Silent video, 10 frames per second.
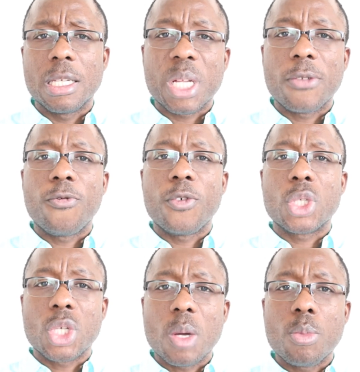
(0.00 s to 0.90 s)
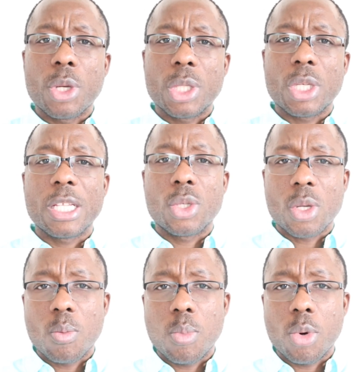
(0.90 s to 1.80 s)
But for some reason, at
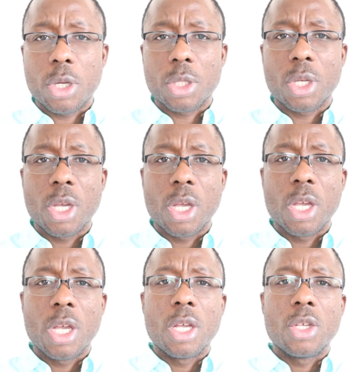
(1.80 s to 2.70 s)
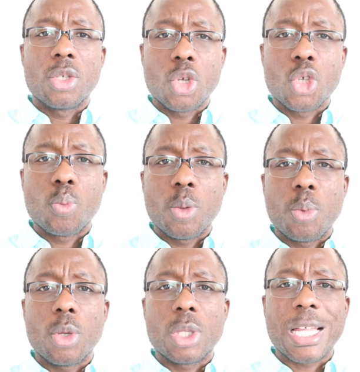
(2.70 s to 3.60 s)
some point, those
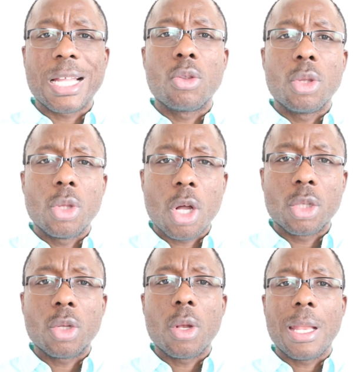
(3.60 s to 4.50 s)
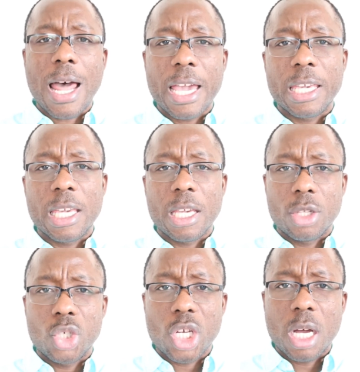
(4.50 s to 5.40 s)
people start not liking
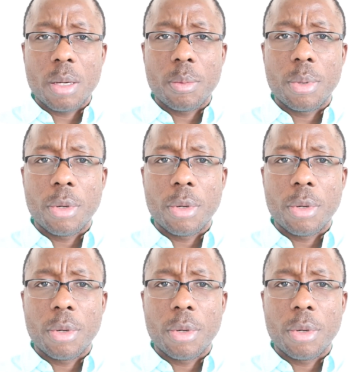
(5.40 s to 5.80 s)
the job.